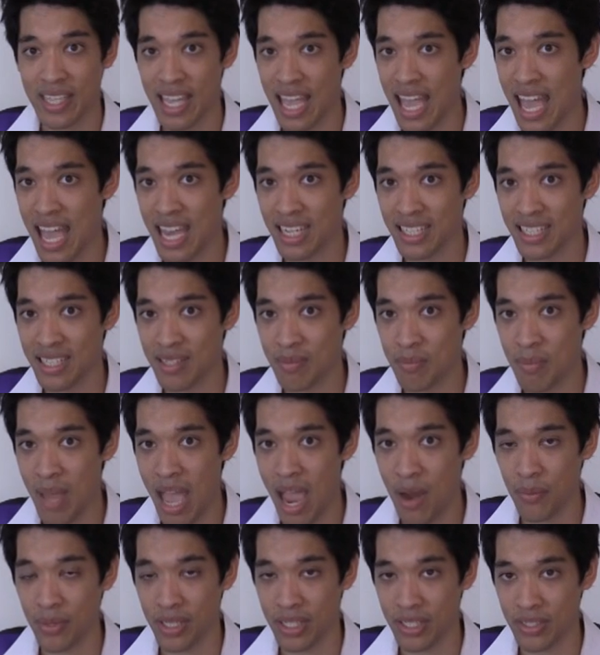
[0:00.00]
hand in
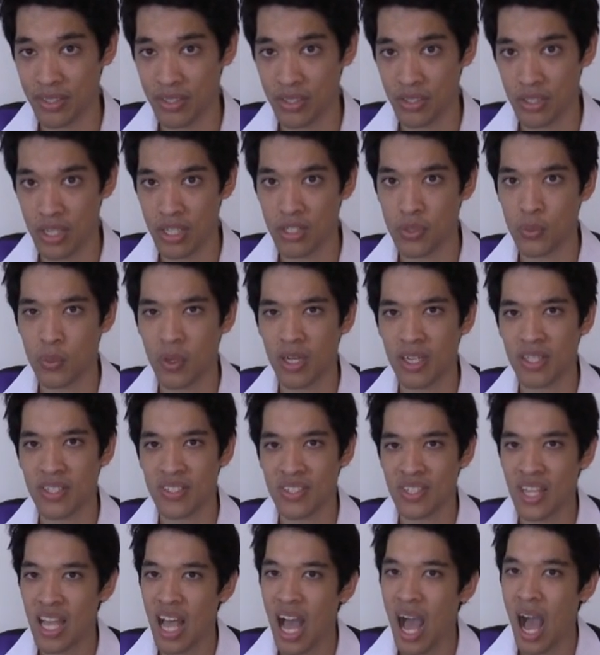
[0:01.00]
marriage, as well
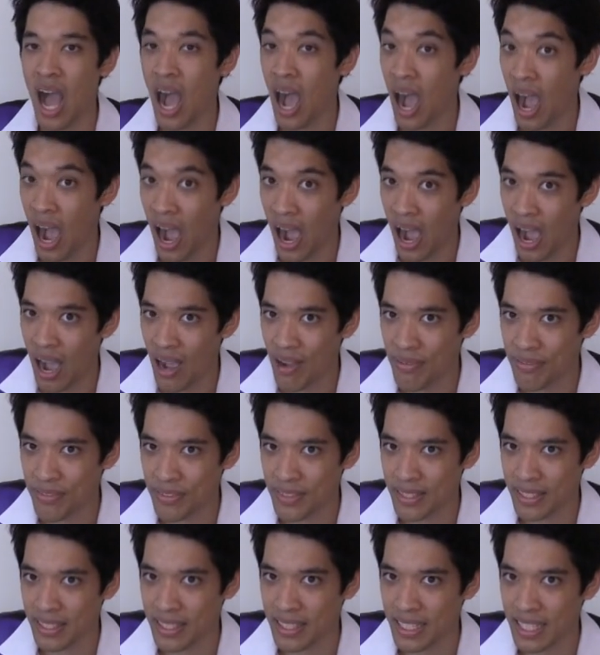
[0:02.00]
as half
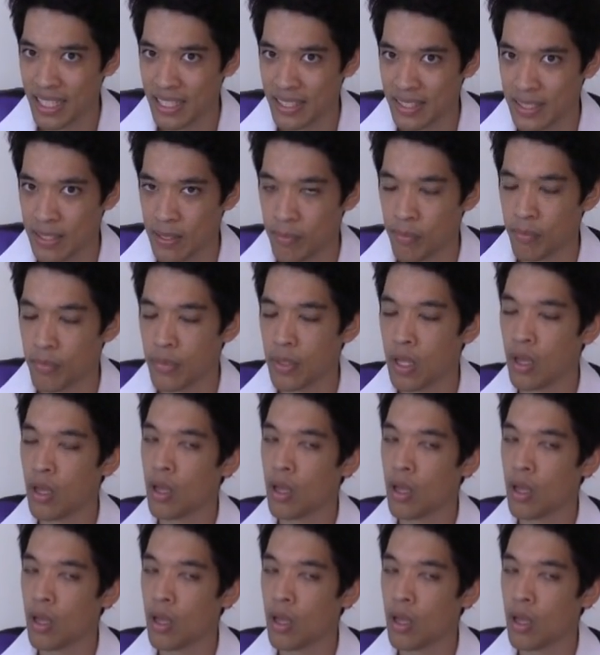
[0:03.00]
the kingdom.